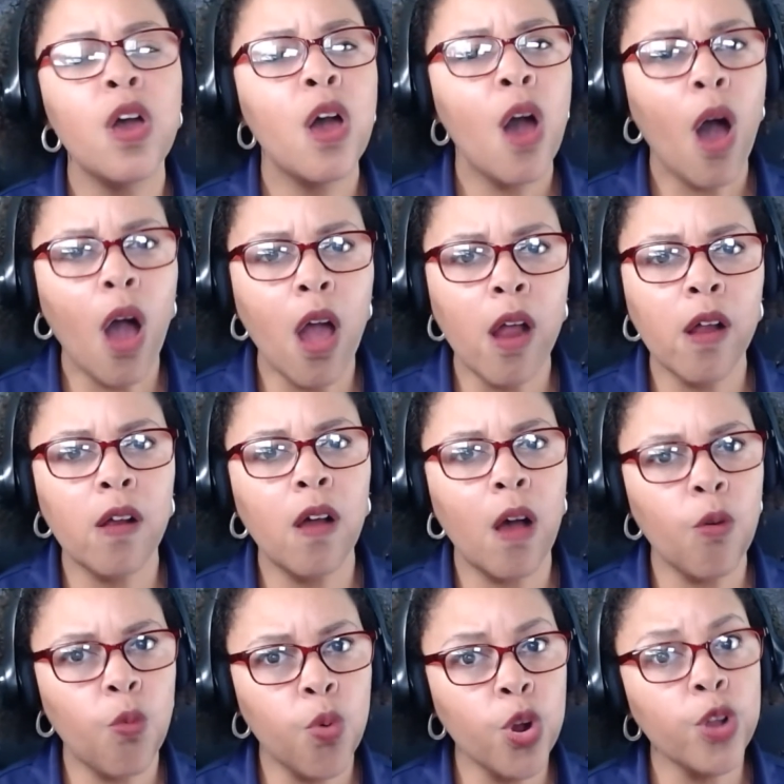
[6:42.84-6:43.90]
are
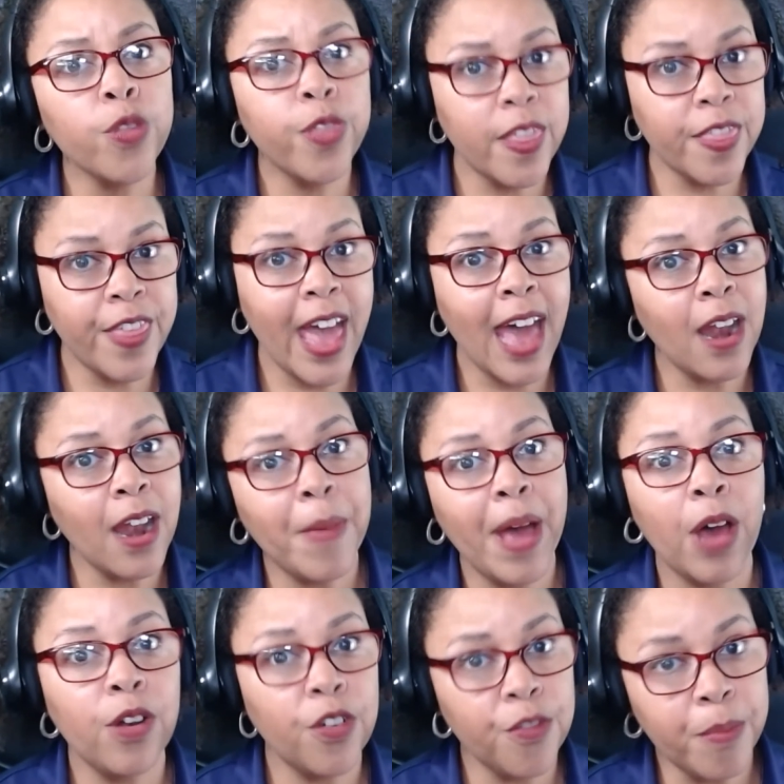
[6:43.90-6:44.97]
worth that
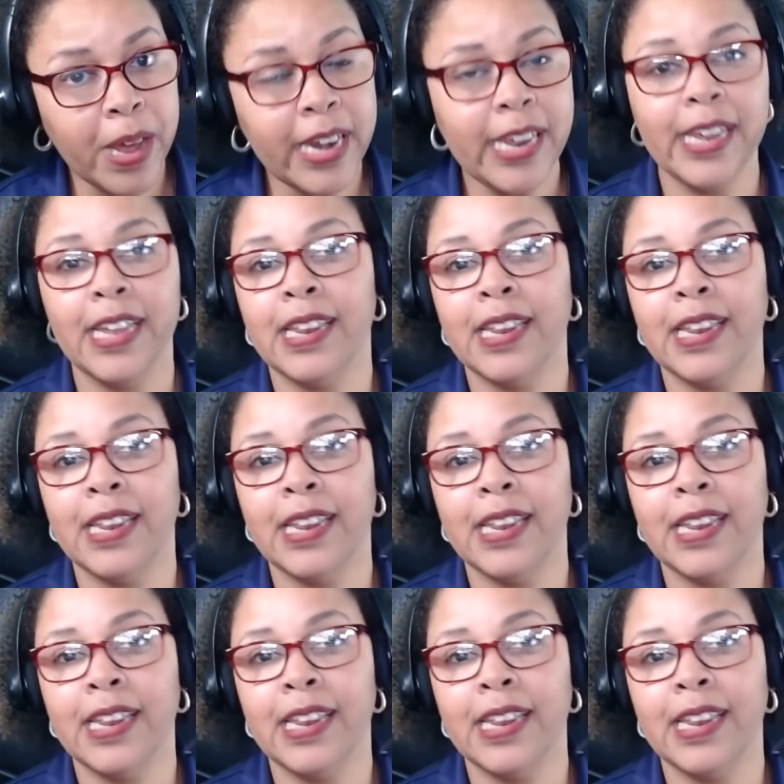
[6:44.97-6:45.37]
amount of money.